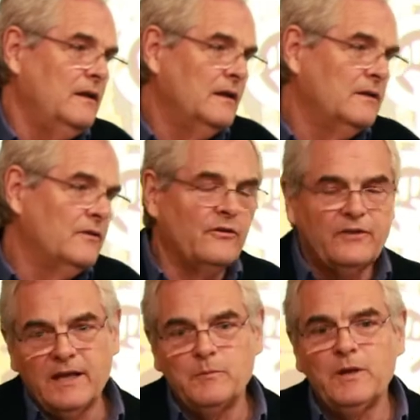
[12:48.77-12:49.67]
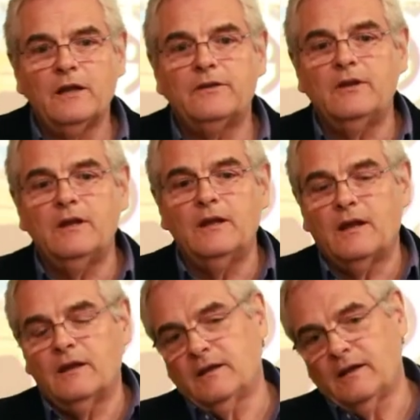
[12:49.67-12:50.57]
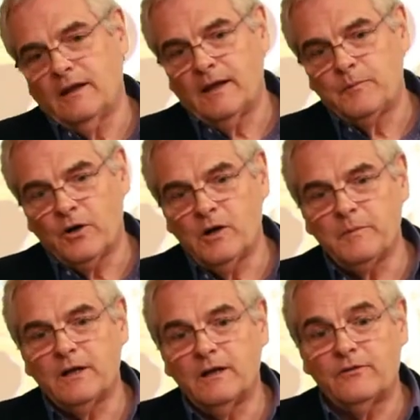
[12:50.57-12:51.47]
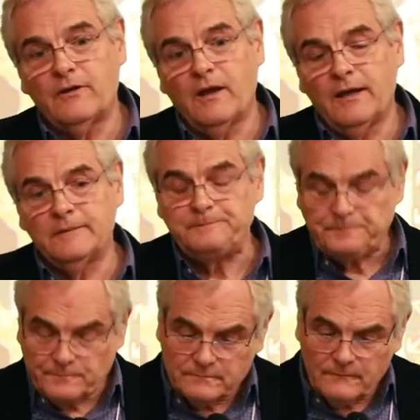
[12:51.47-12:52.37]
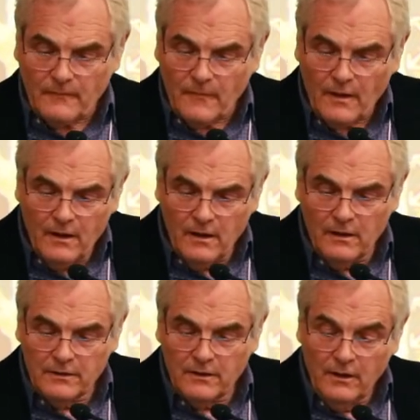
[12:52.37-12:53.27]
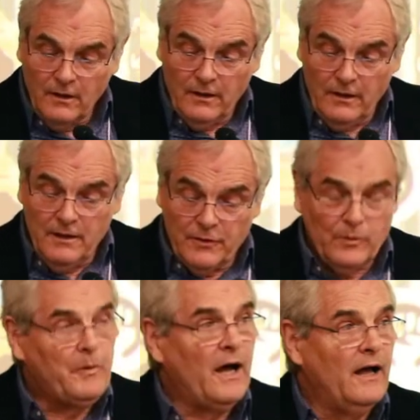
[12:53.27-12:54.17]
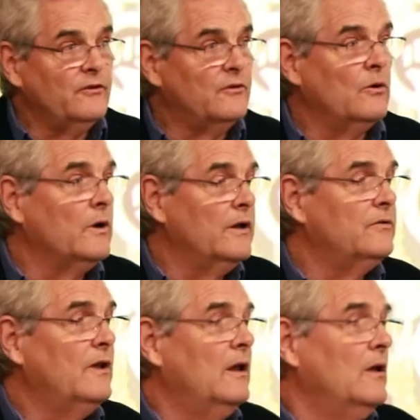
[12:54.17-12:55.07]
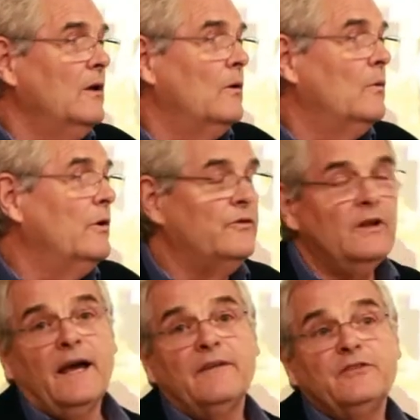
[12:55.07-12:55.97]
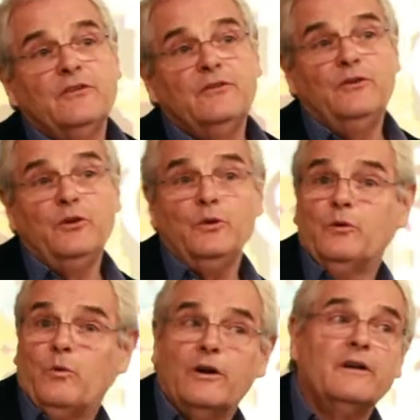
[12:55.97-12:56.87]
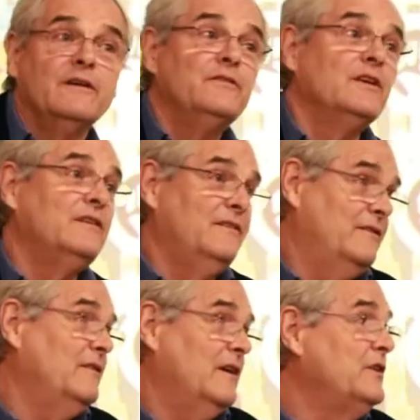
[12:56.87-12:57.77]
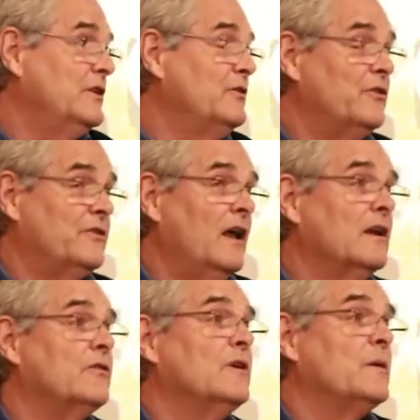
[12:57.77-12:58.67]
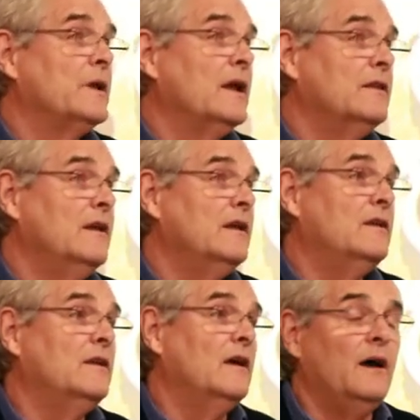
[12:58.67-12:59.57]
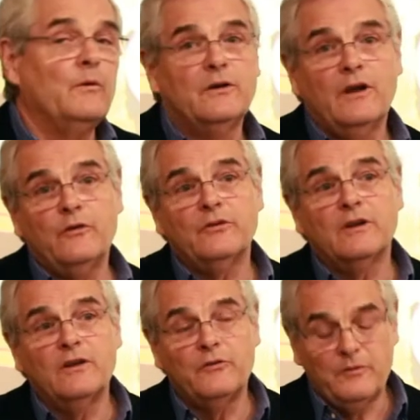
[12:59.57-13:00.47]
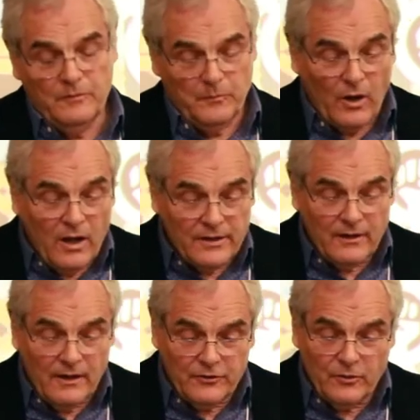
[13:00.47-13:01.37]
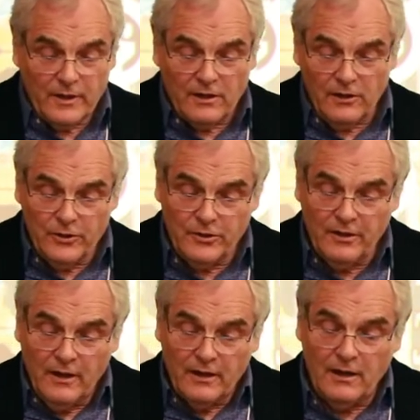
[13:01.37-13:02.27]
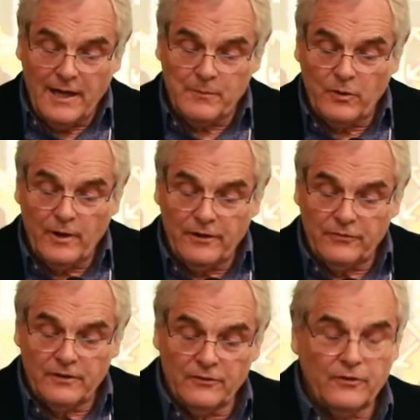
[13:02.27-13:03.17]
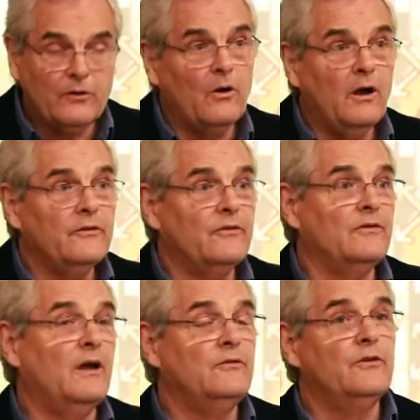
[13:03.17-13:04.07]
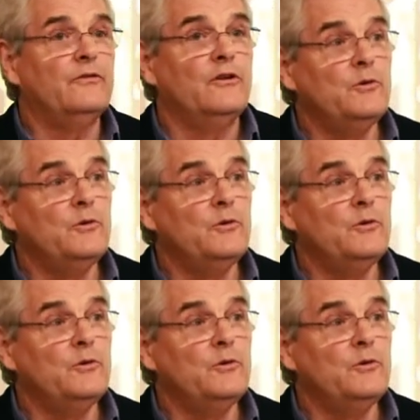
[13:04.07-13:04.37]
in sustainability and permanence and um, even repositories, we still have to do the work of the of digital scholarship. And I think our notion is broad enough to include collaborations across not just the